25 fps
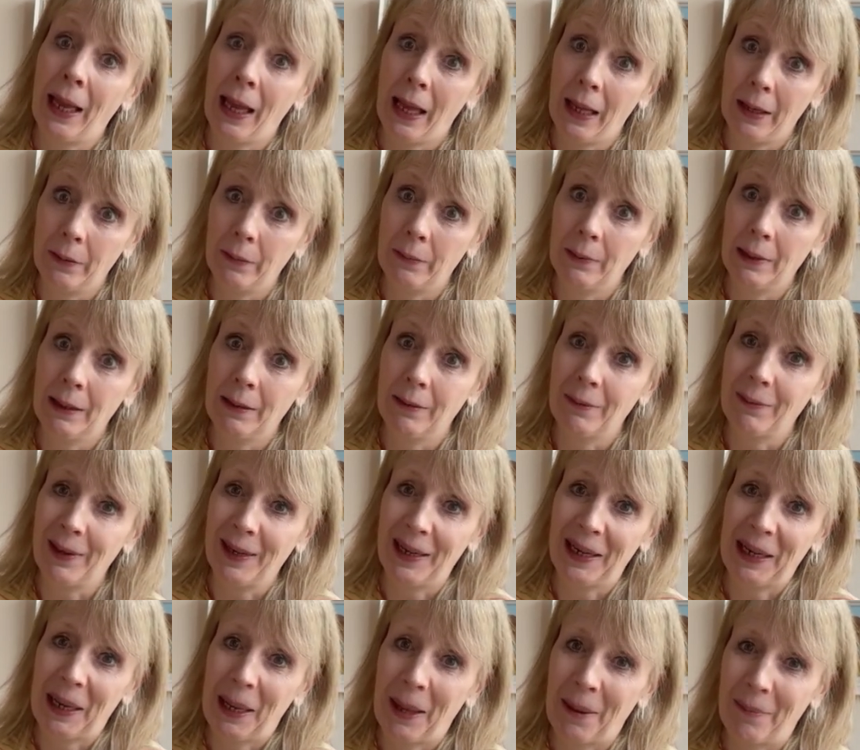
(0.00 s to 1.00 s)
Halloween when
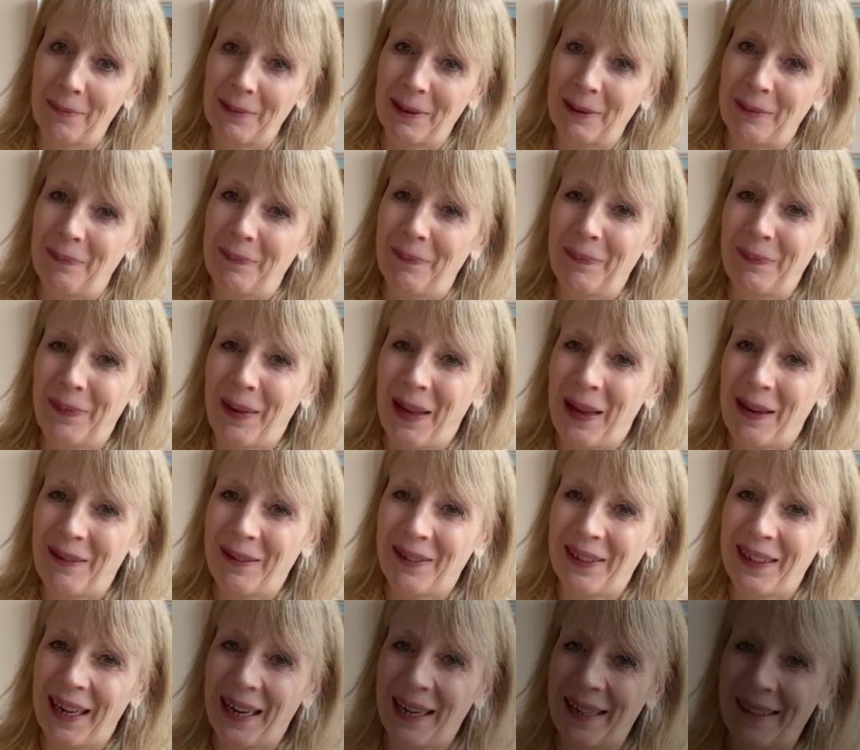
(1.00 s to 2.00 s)
it comes. Bye for
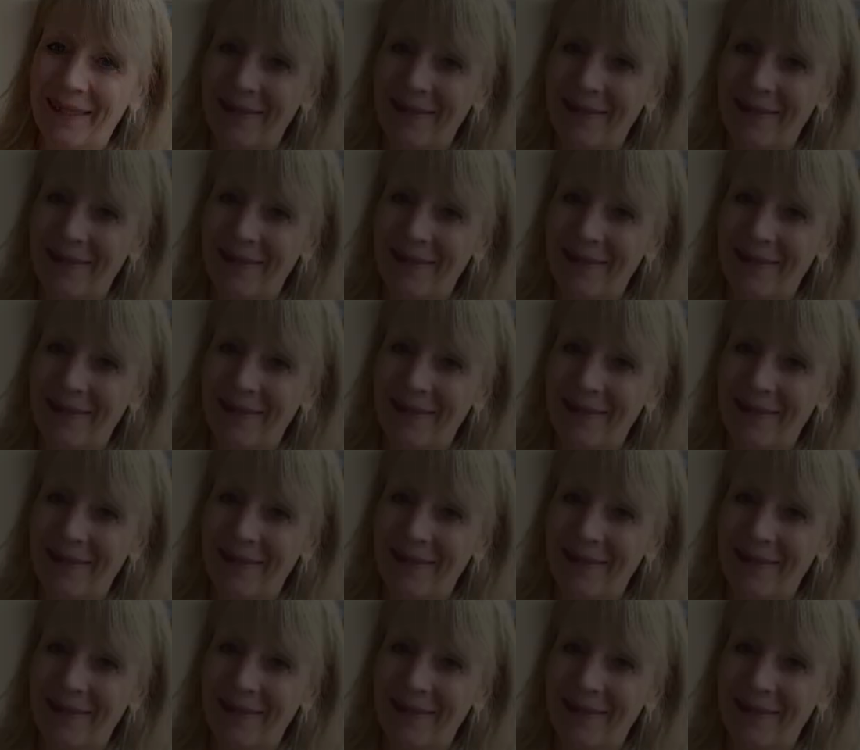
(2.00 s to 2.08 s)
now.